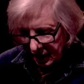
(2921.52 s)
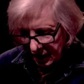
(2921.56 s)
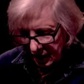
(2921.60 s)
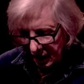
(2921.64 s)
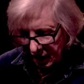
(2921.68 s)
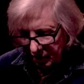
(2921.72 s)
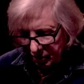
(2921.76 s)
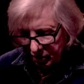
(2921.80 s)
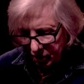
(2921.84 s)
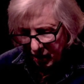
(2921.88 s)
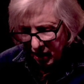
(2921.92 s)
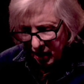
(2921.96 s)

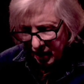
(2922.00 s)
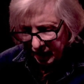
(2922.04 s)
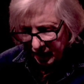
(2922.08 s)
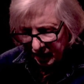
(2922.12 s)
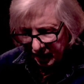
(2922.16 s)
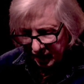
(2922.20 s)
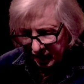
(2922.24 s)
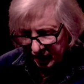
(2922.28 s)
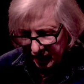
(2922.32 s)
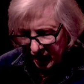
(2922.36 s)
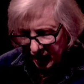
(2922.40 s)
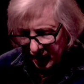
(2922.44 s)

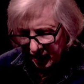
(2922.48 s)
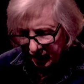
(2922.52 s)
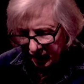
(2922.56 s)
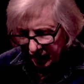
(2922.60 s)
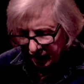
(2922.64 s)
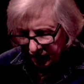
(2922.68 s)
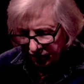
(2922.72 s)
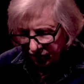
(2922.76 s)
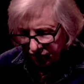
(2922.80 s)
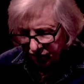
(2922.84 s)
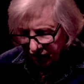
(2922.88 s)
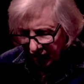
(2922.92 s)
But they
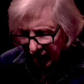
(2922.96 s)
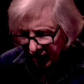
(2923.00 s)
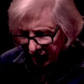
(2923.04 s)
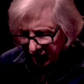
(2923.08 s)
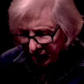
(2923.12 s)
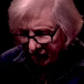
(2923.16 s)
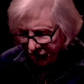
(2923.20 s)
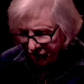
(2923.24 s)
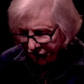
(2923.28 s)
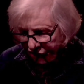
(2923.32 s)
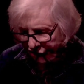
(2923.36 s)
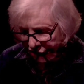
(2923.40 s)
check
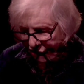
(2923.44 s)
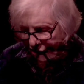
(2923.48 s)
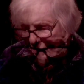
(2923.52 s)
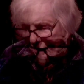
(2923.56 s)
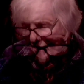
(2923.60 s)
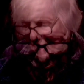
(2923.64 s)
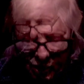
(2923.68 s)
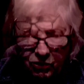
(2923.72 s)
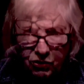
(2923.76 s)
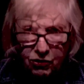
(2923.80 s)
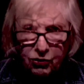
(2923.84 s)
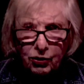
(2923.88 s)
us to make
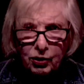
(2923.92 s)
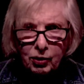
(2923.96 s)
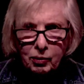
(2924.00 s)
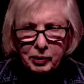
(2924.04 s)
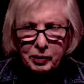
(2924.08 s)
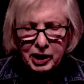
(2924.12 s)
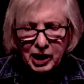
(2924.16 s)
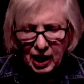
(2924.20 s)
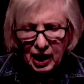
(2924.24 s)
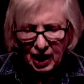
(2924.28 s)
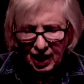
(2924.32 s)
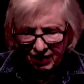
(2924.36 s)
sure we
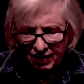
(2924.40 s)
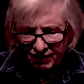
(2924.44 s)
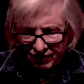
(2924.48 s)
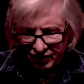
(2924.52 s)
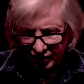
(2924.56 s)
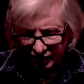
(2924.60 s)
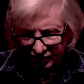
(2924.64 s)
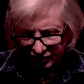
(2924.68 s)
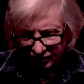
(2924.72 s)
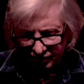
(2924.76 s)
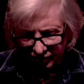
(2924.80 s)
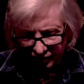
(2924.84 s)
have
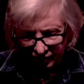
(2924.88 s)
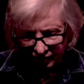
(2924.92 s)
it.